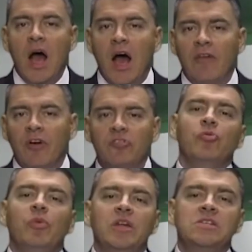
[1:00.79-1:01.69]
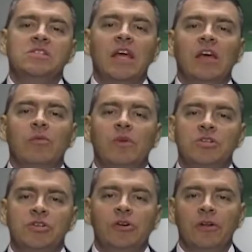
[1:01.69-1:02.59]
I've also been a state
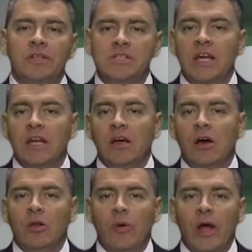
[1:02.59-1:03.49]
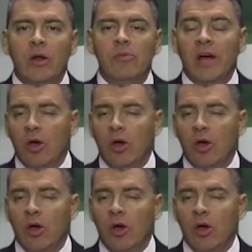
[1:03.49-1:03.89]
commissioner in the state of Colorado, my